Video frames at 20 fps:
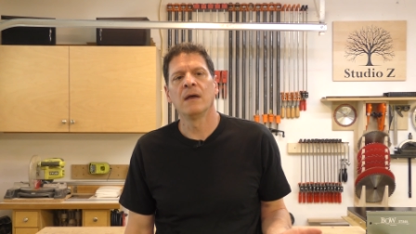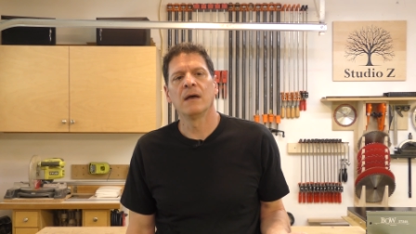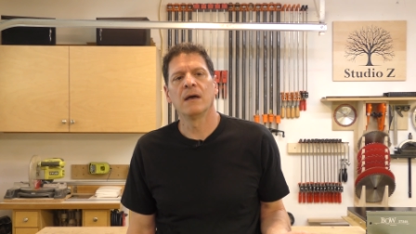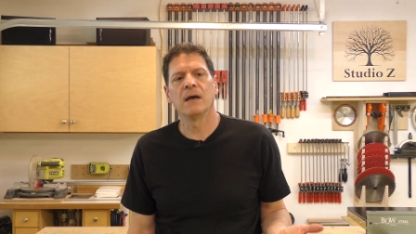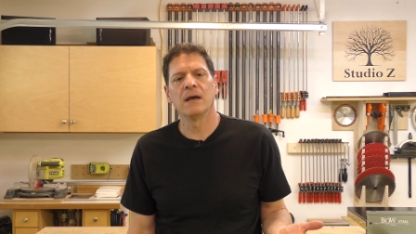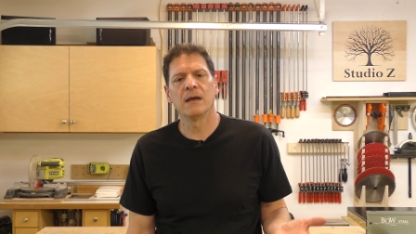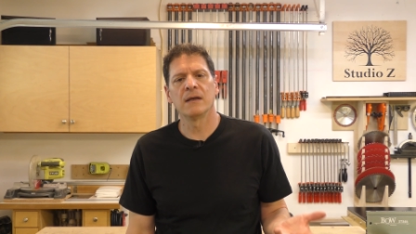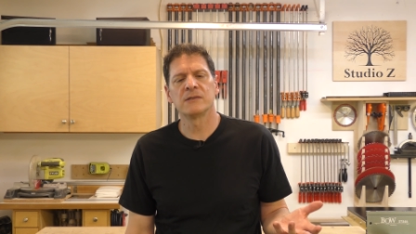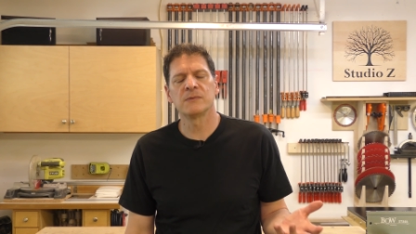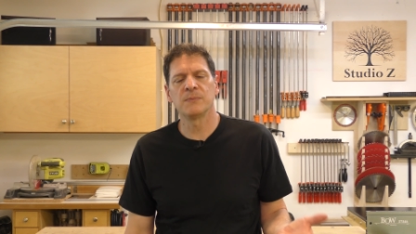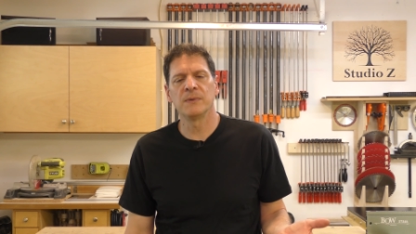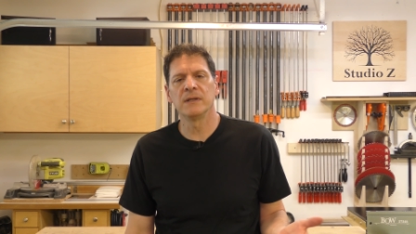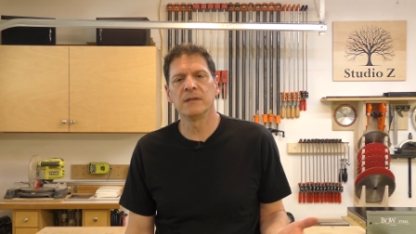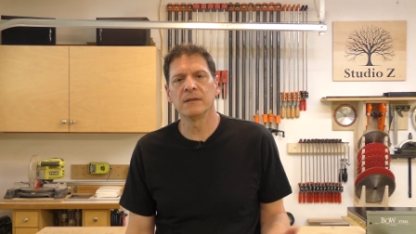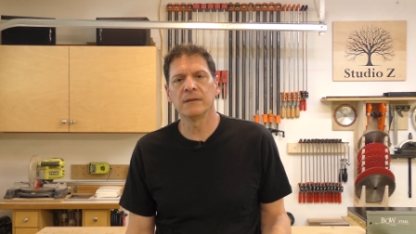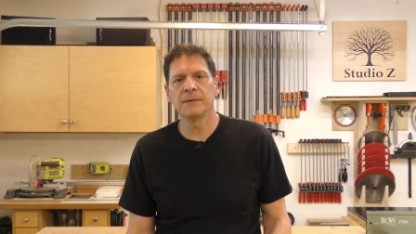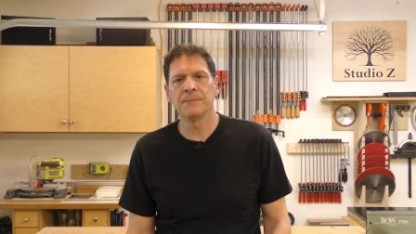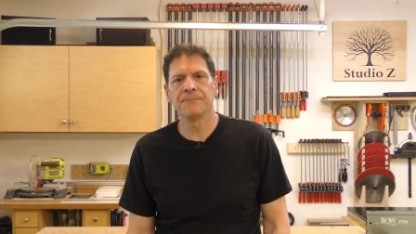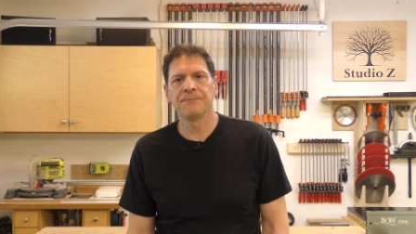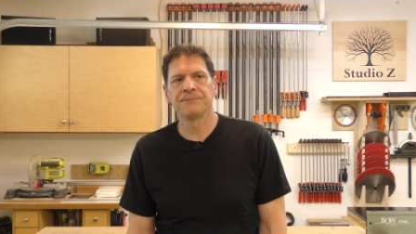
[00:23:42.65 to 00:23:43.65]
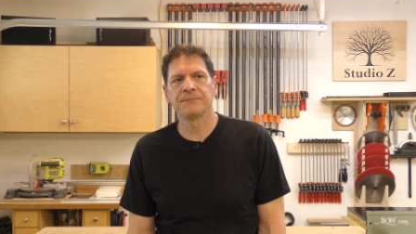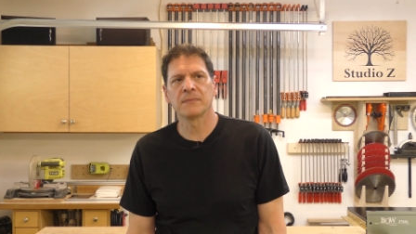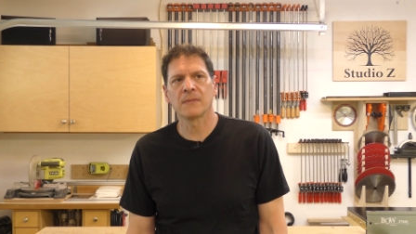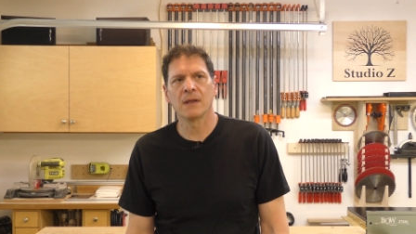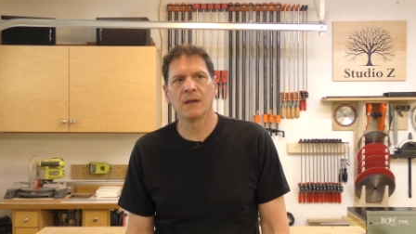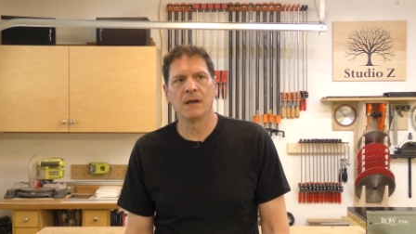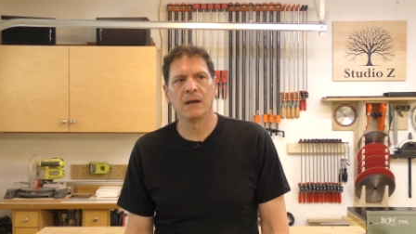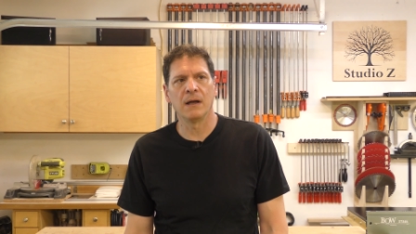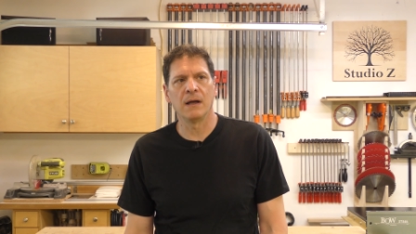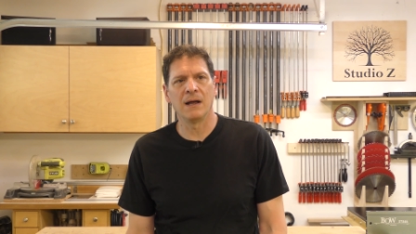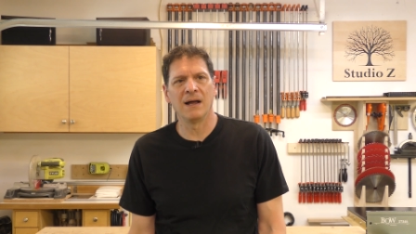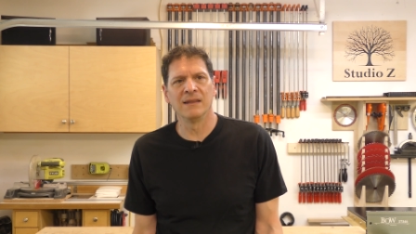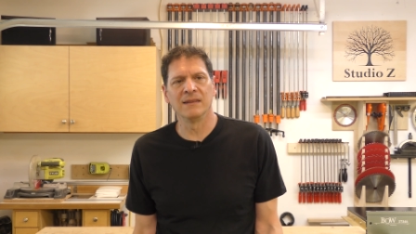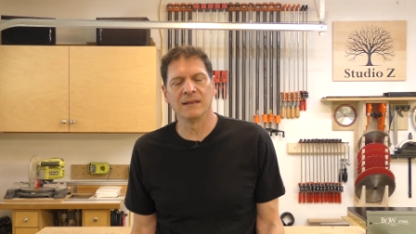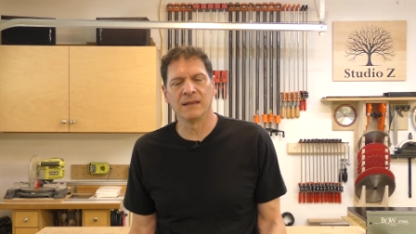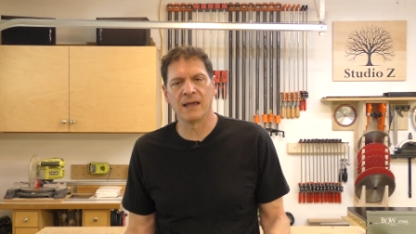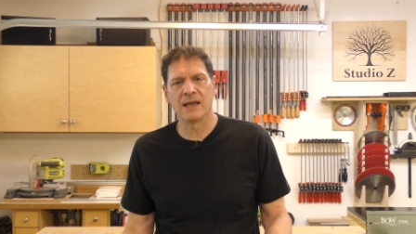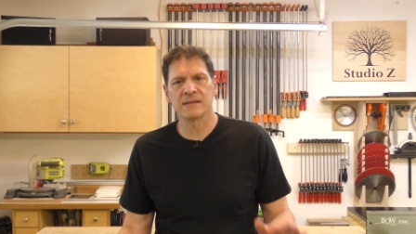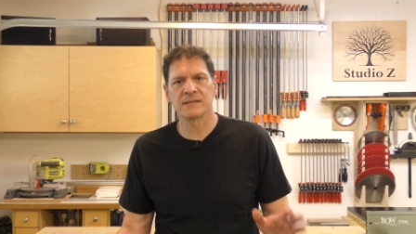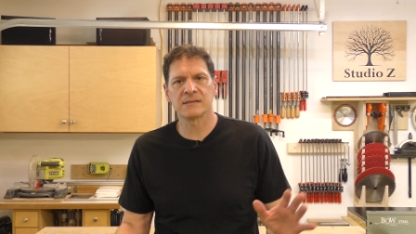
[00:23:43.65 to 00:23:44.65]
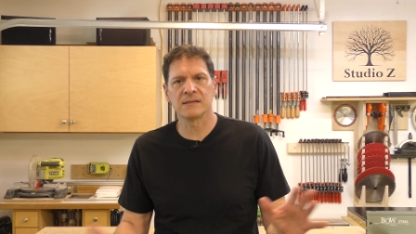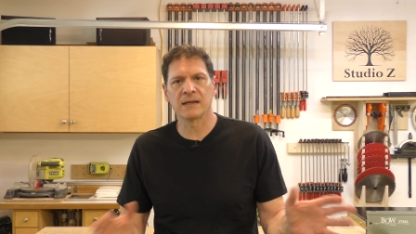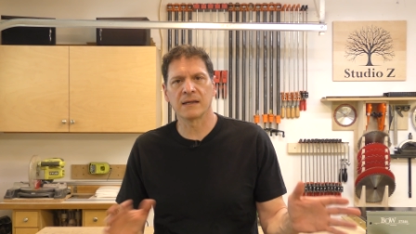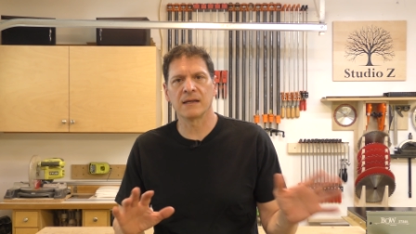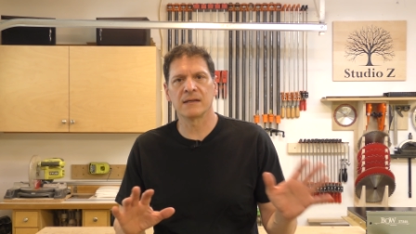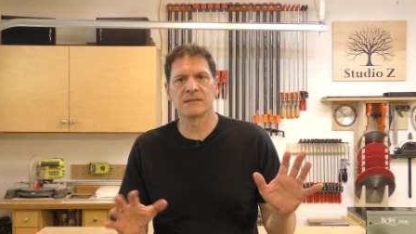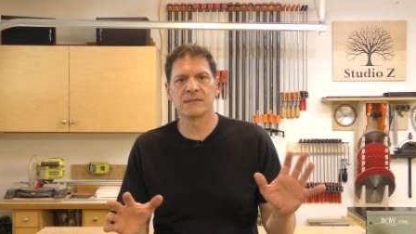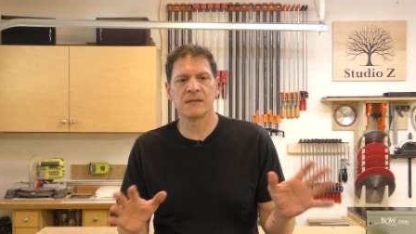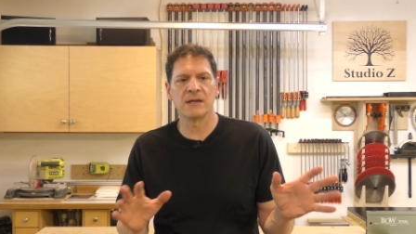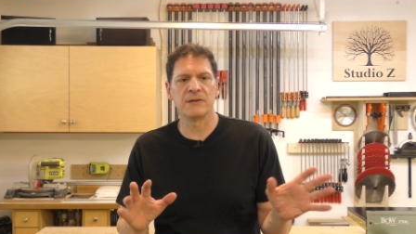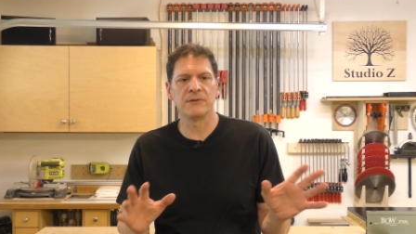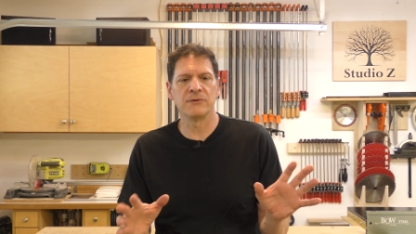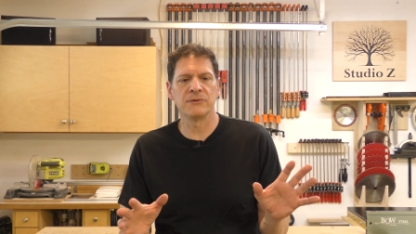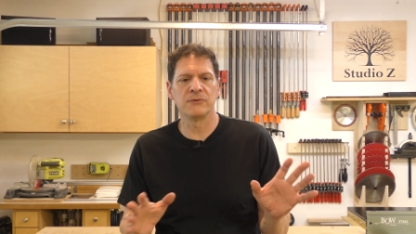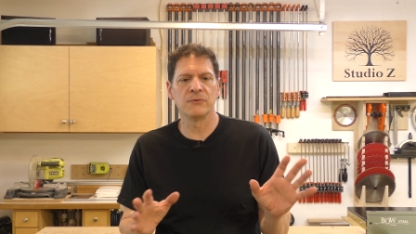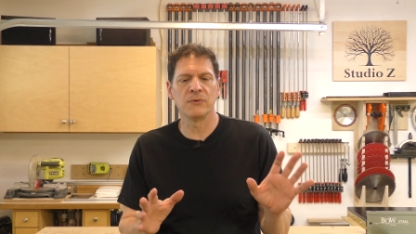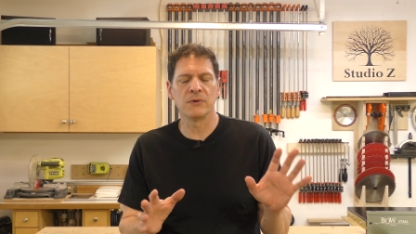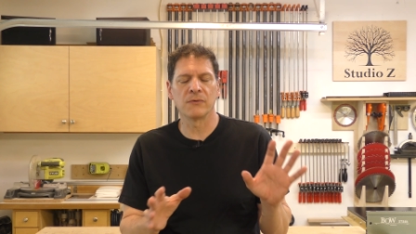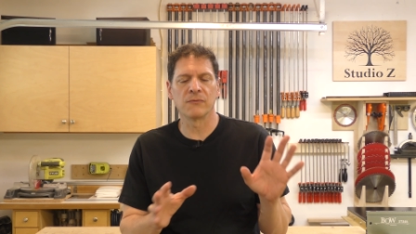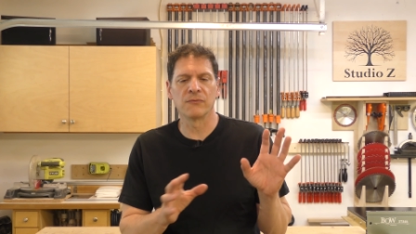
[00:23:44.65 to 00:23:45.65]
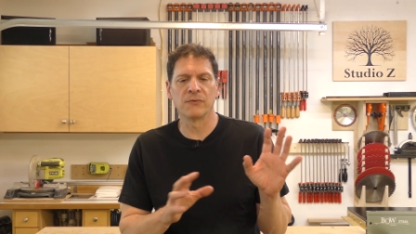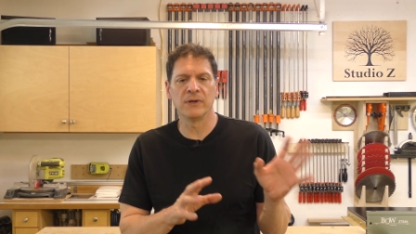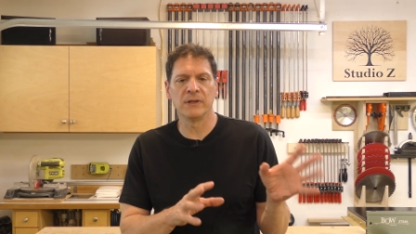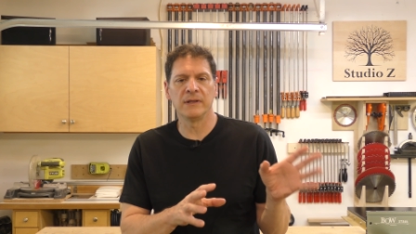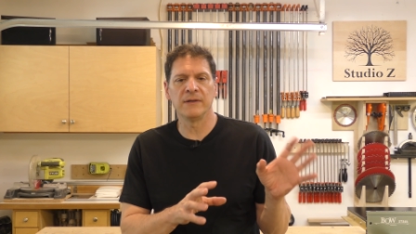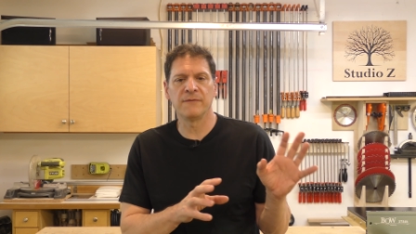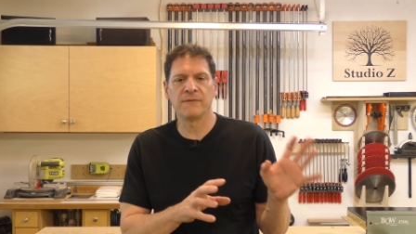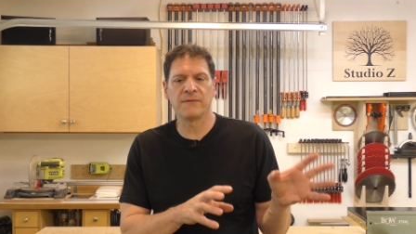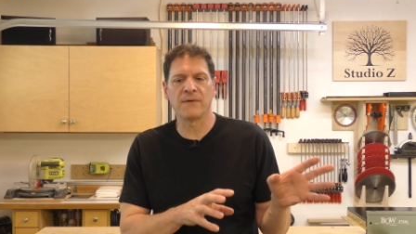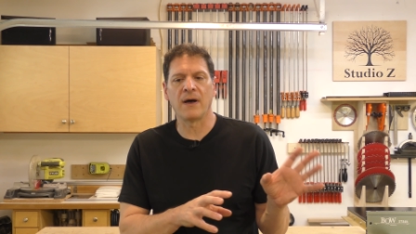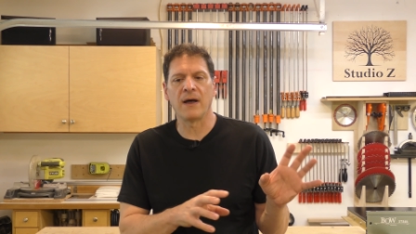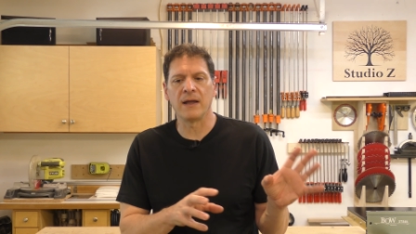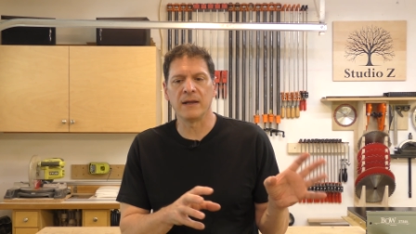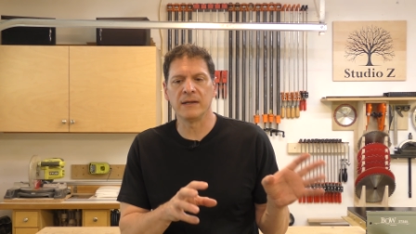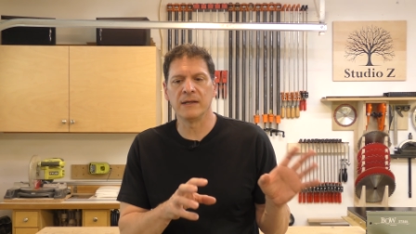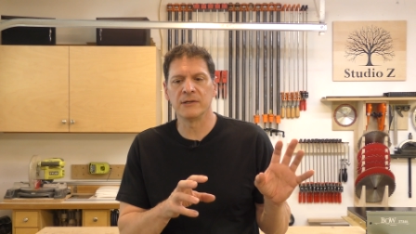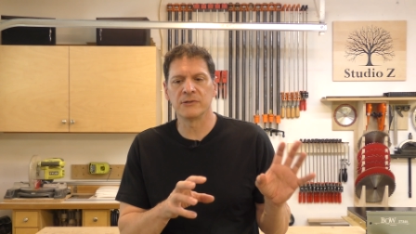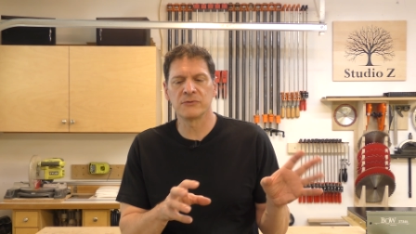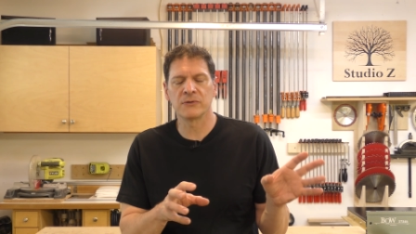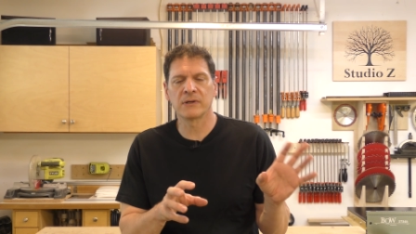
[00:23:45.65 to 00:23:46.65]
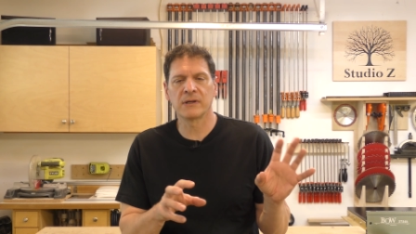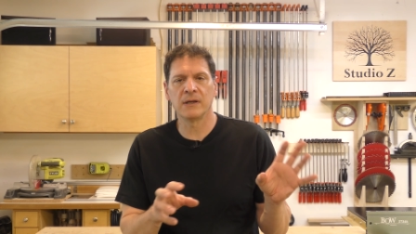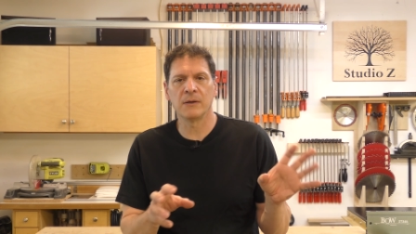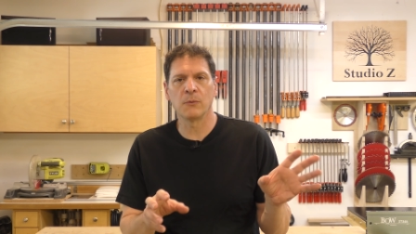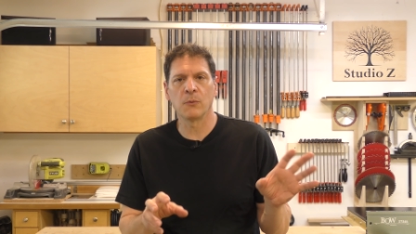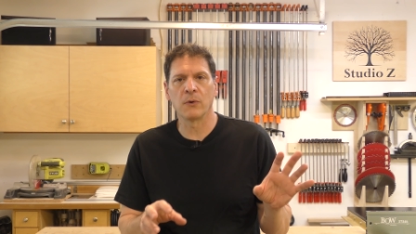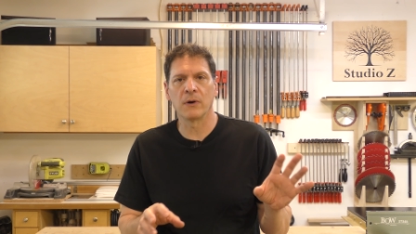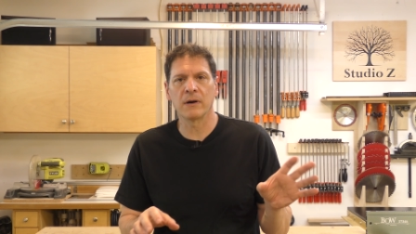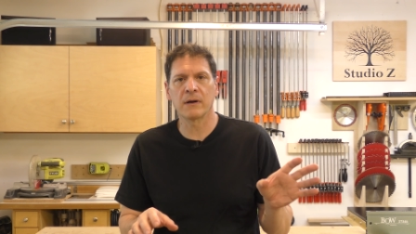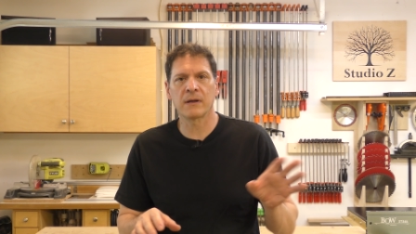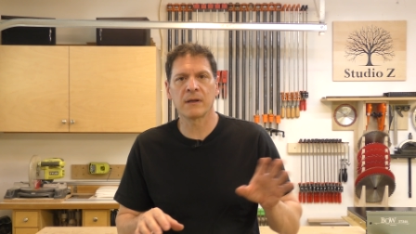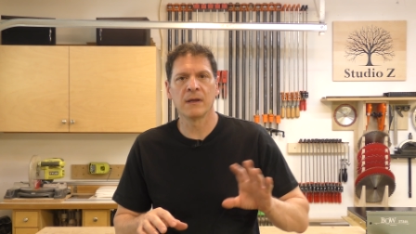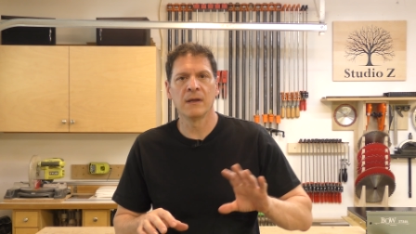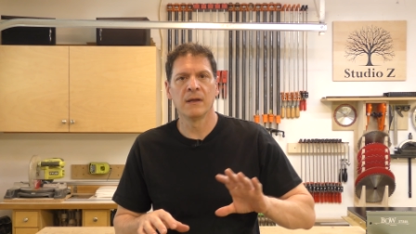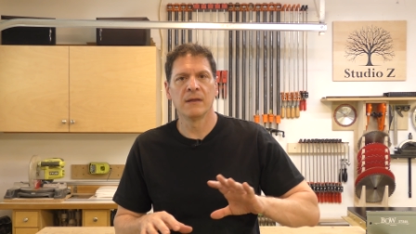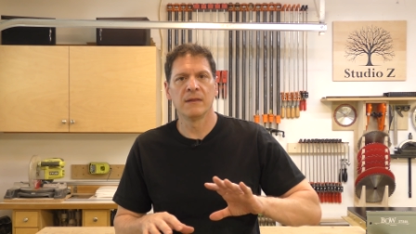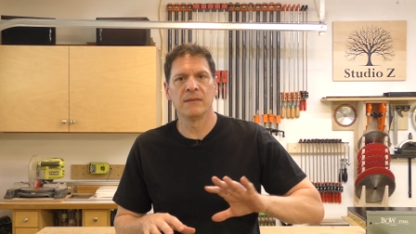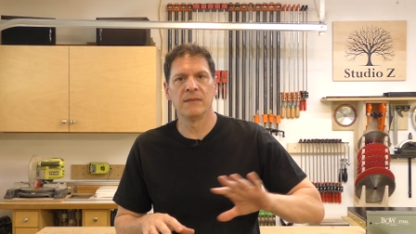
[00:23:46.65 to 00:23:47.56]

uh, spindle. Uh, unless, like I said, you're doing really fine, intricate work,